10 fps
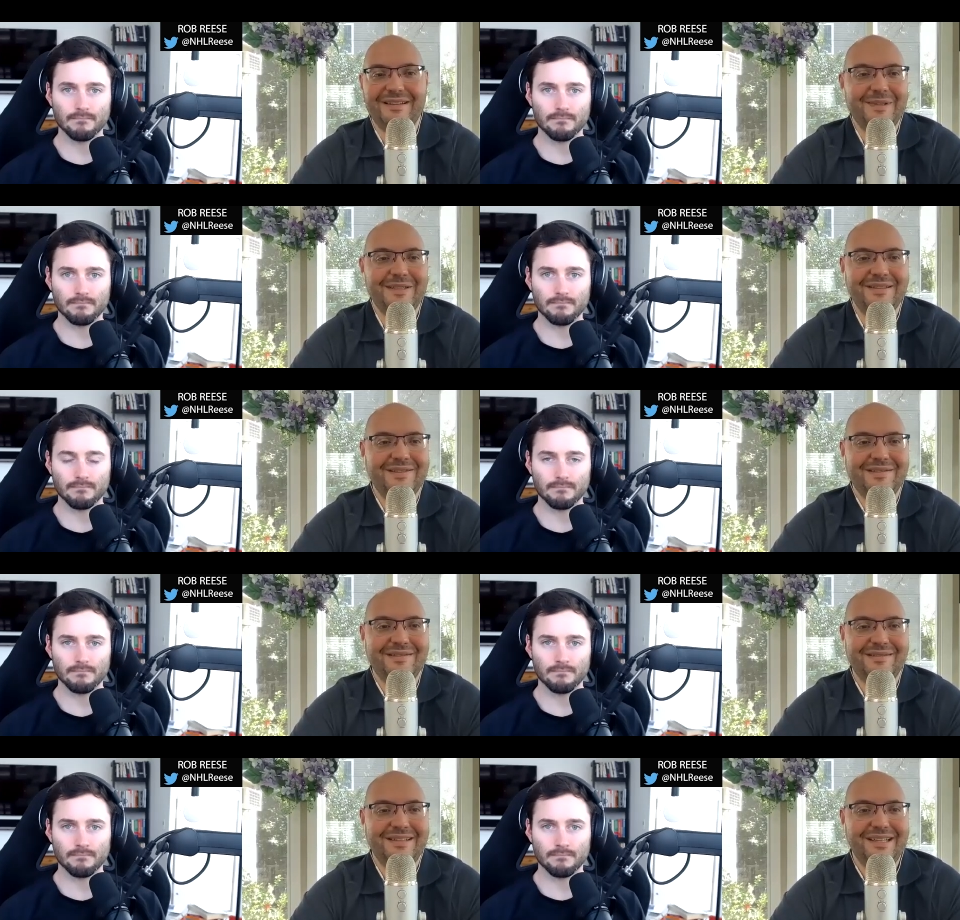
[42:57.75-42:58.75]
Speaker 1: I mean,
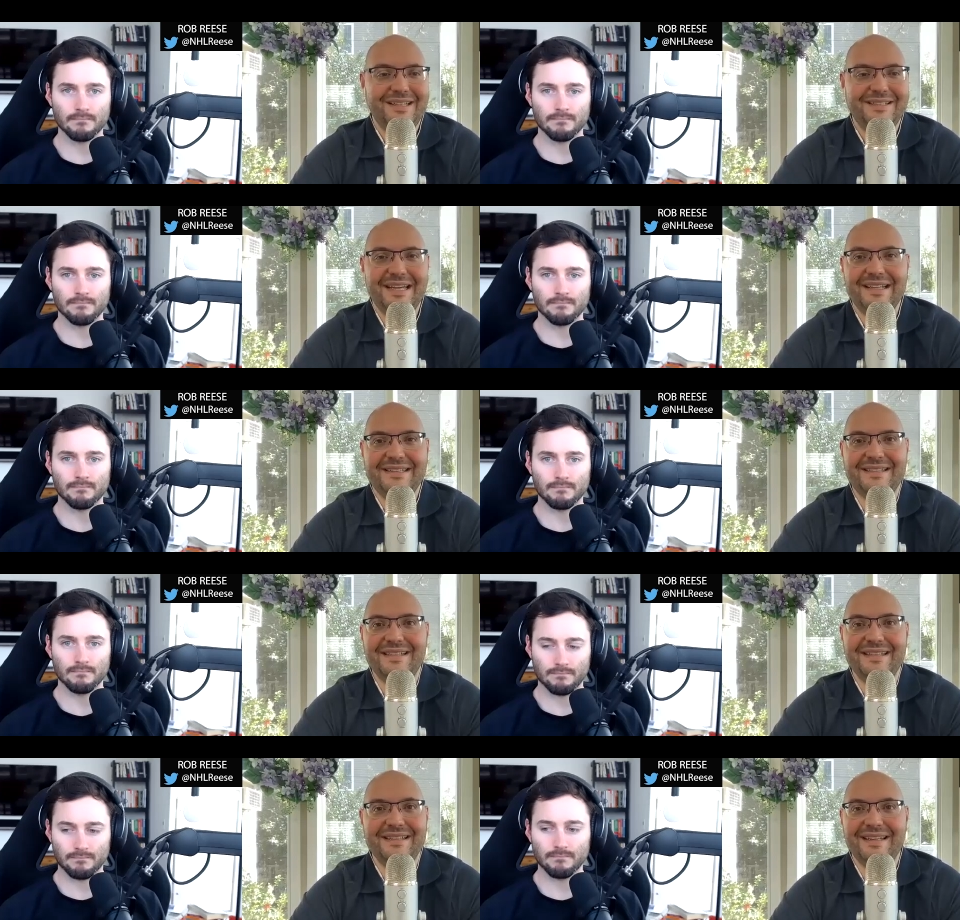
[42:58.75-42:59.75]
it's sad to
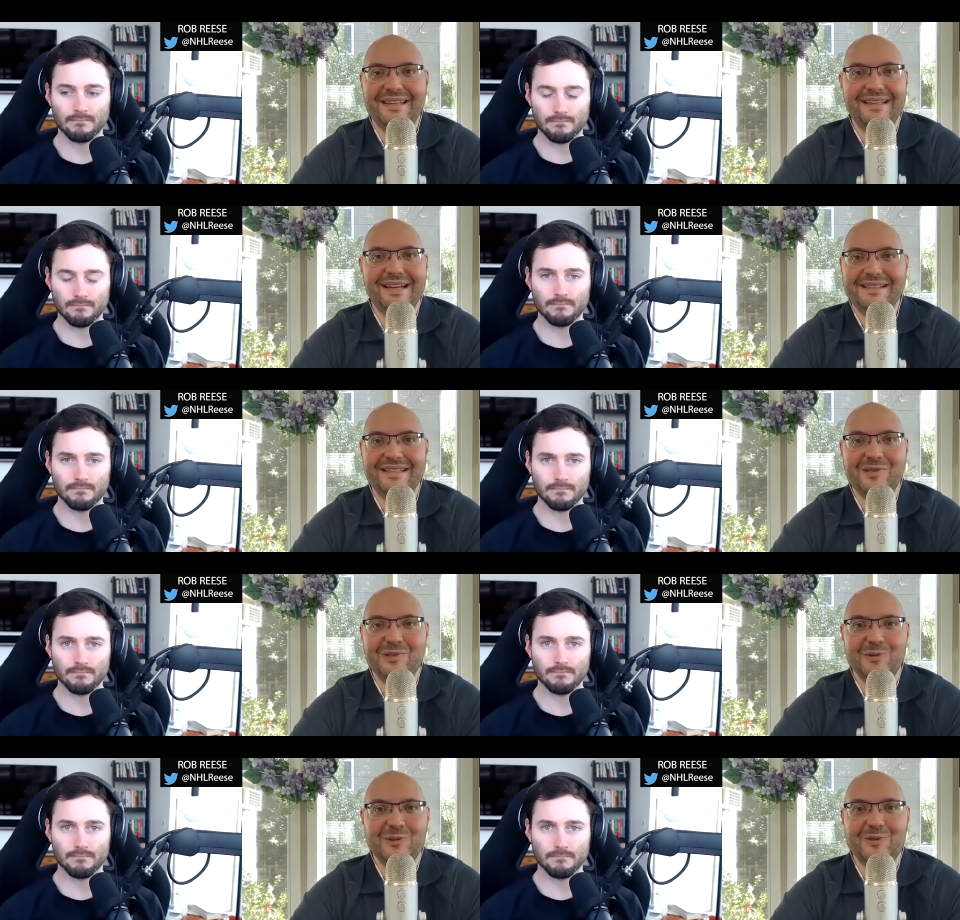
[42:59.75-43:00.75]
see like guys like
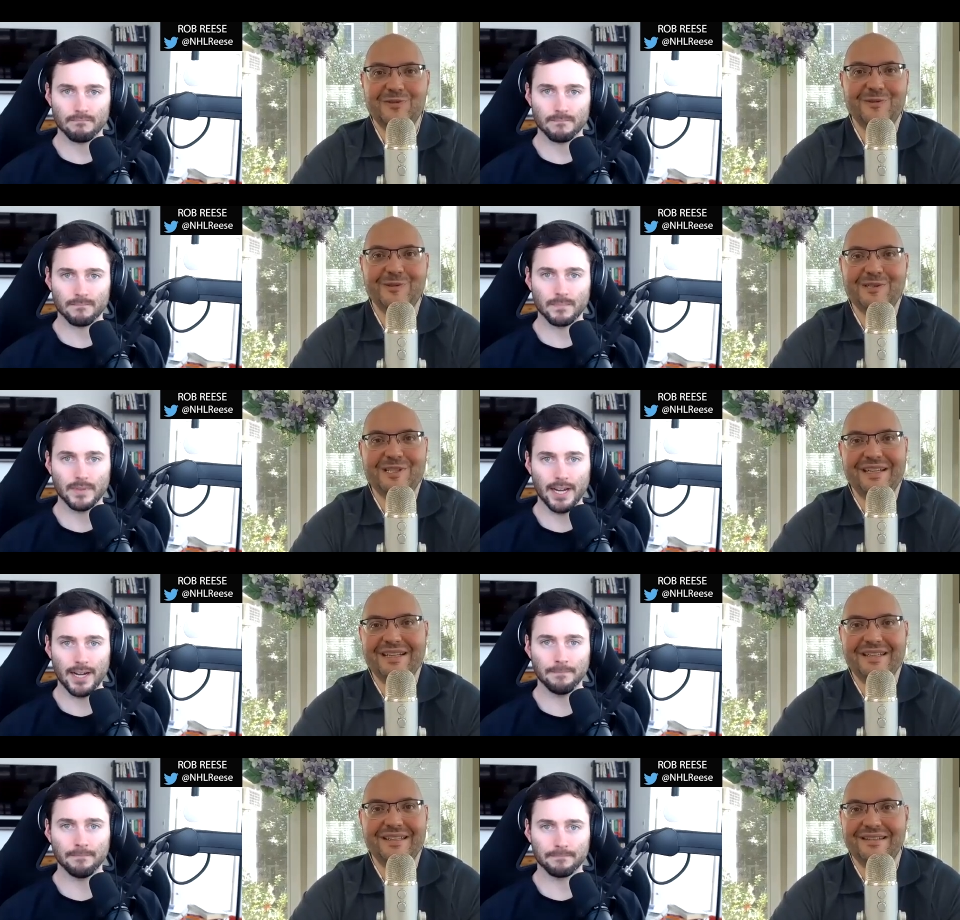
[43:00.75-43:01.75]
Giroux and
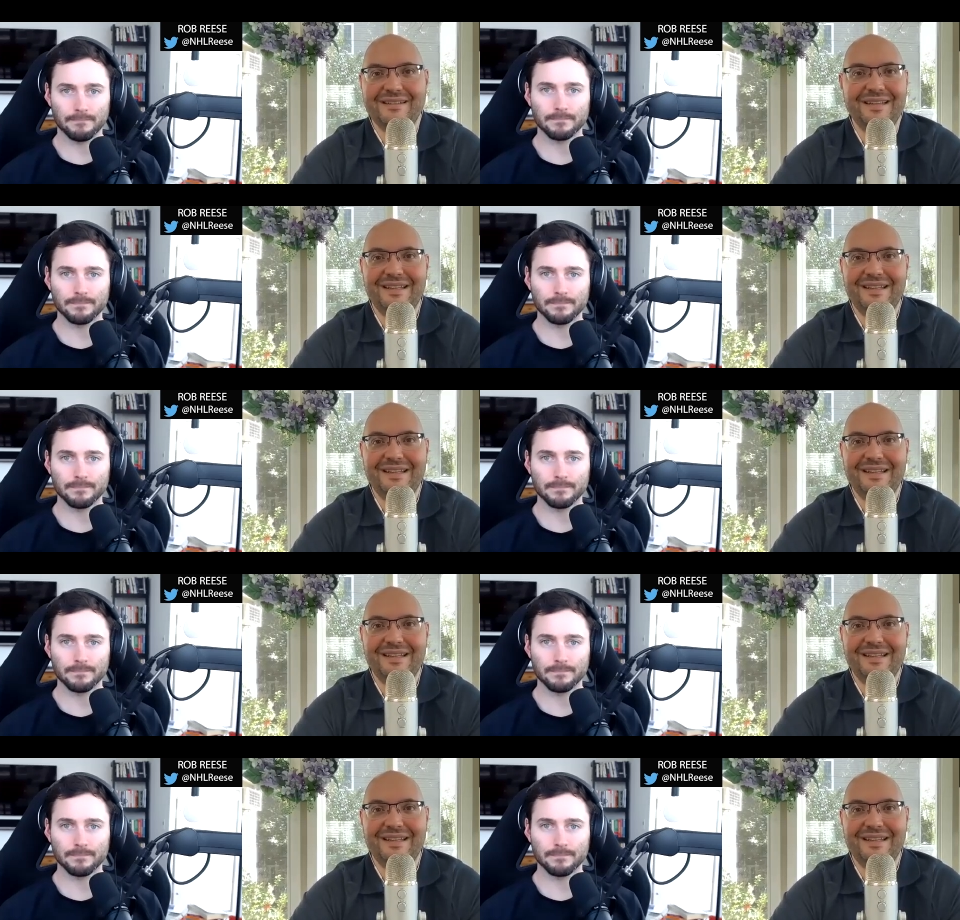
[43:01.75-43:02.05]
Voracek yeah. and